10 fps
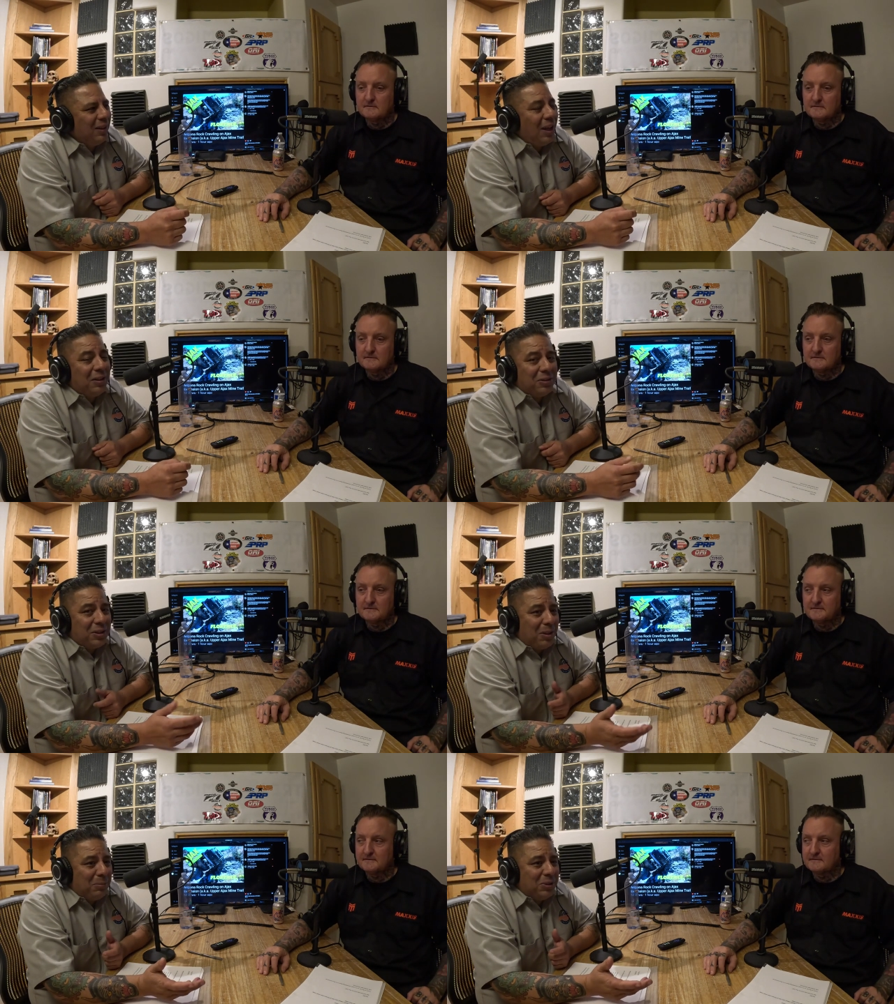Speaker 1: yeah, and
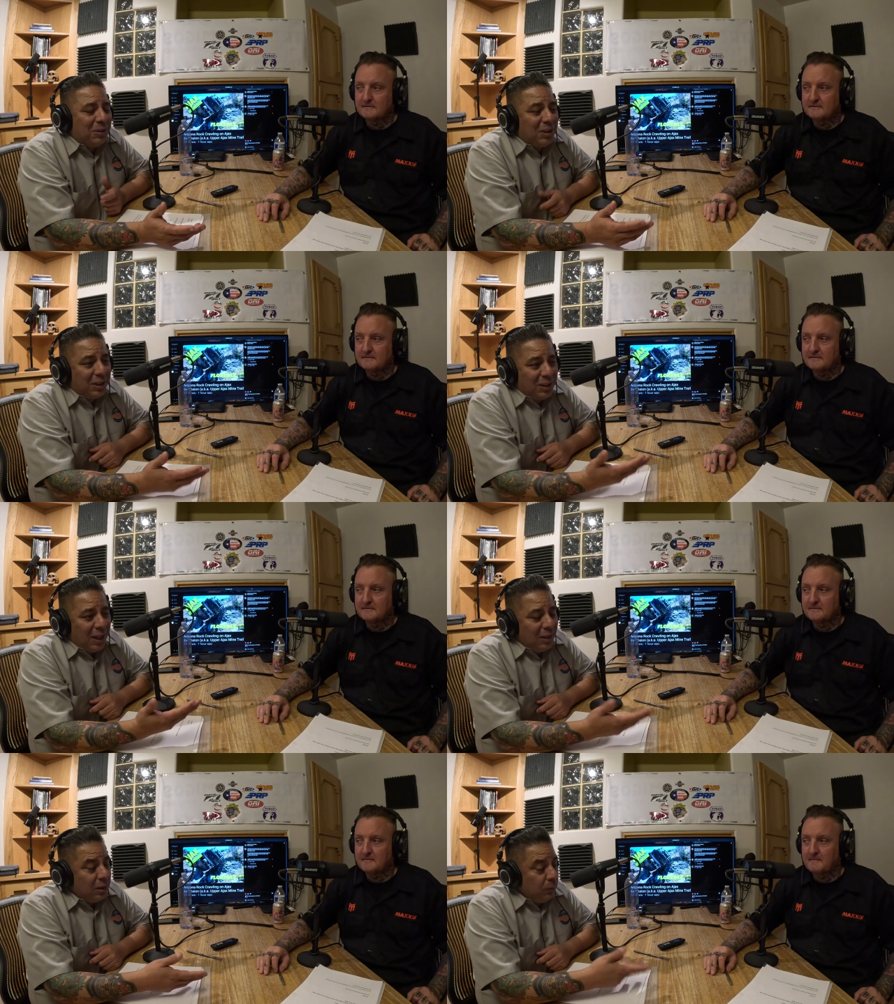there's a couple times like
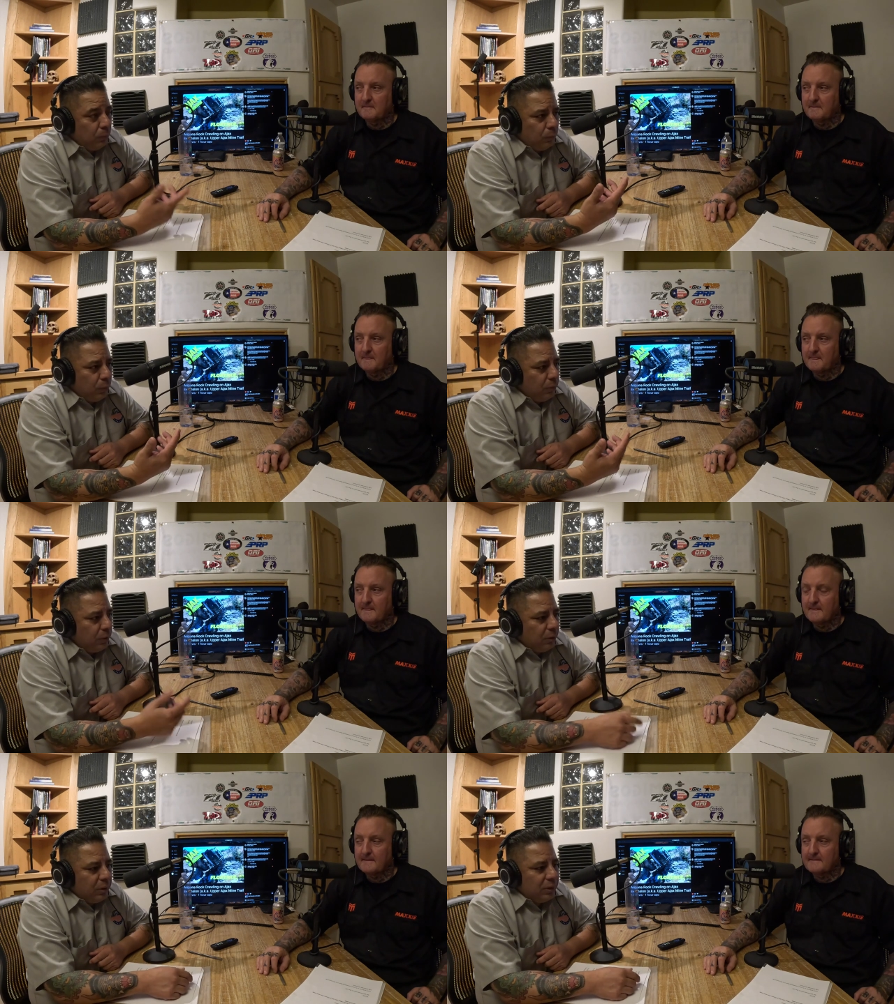that. And when
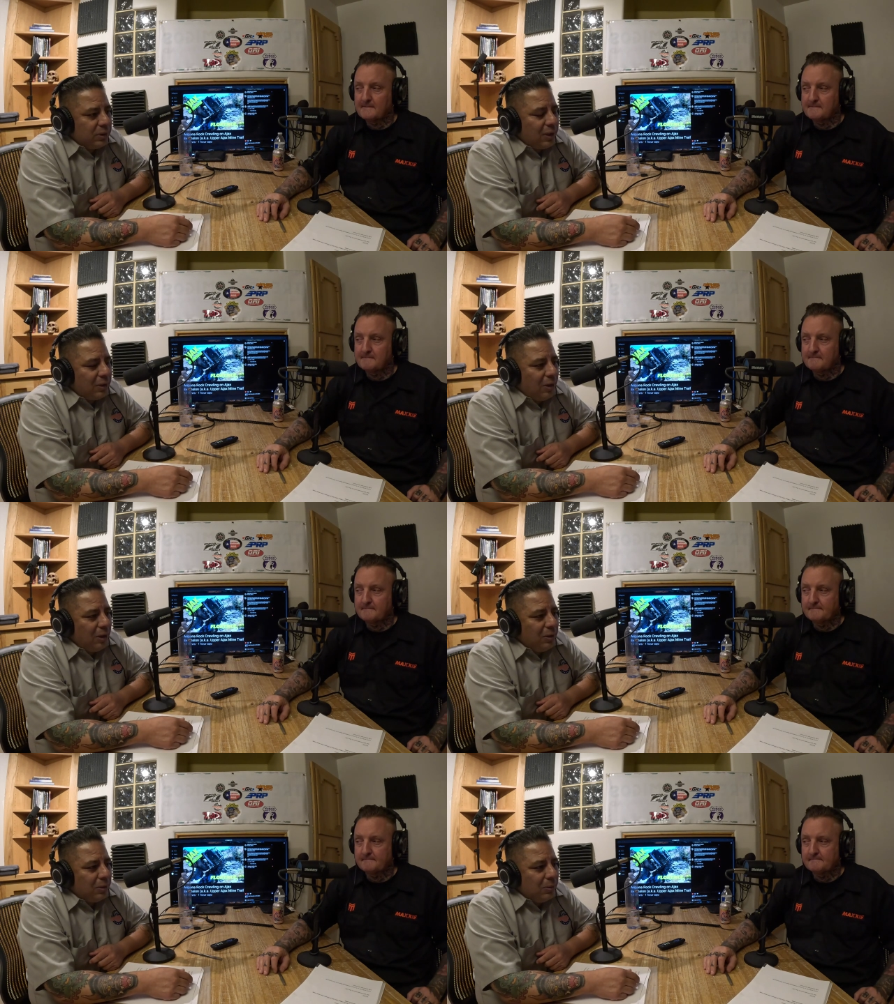we were in Sand
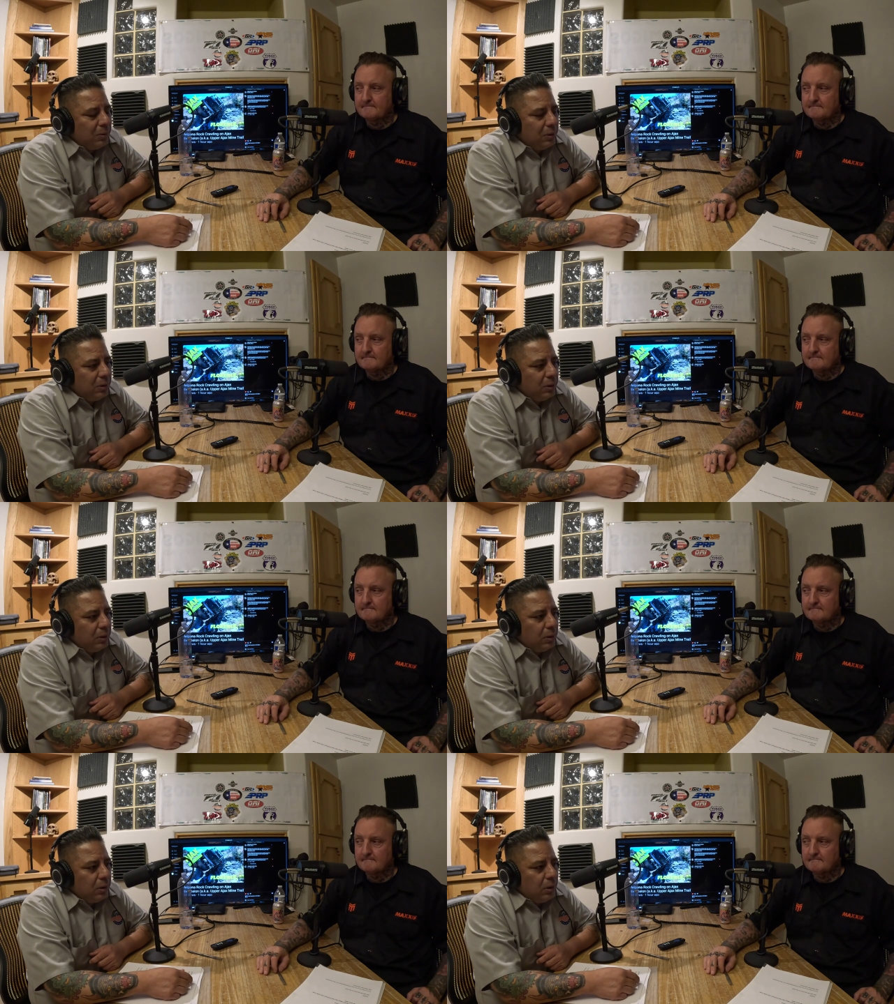Hollow,
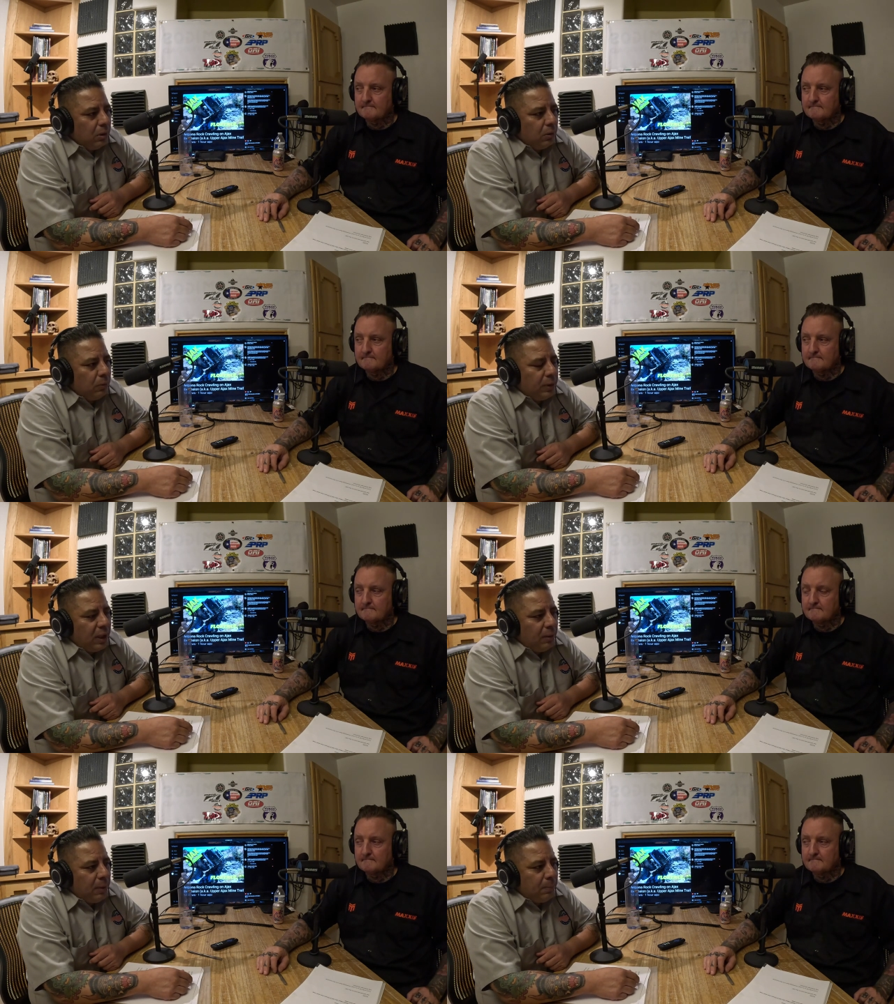we
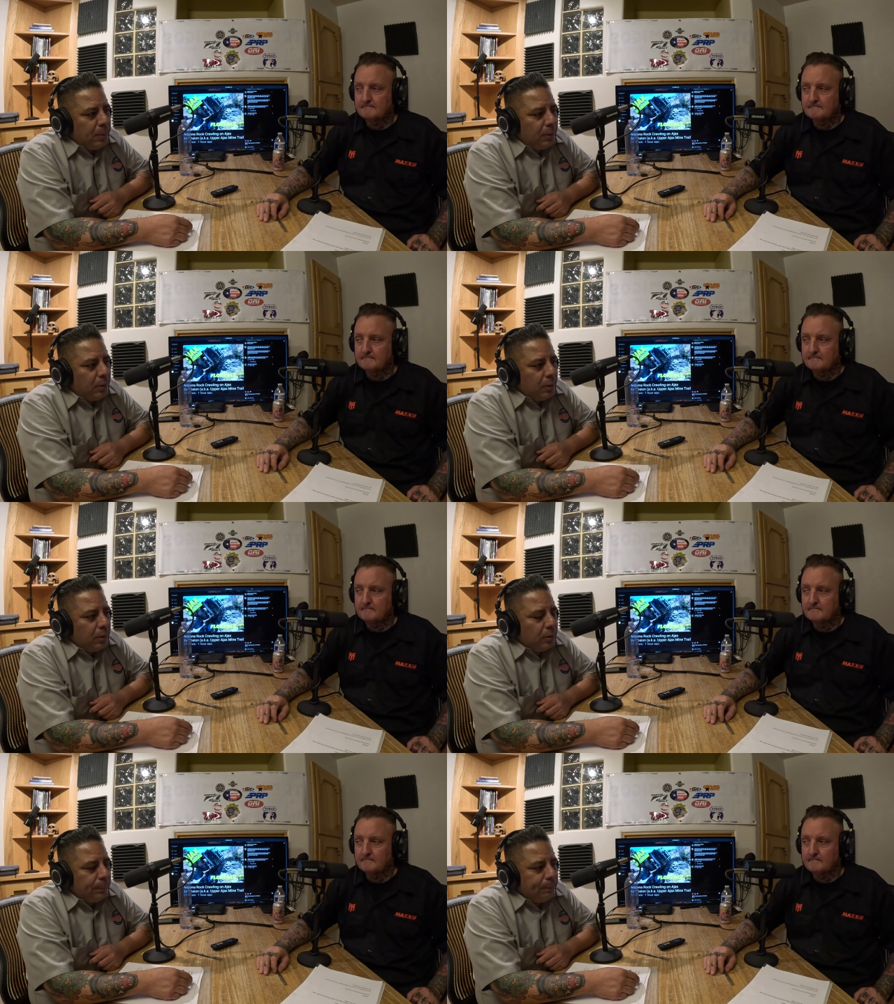came up, uh,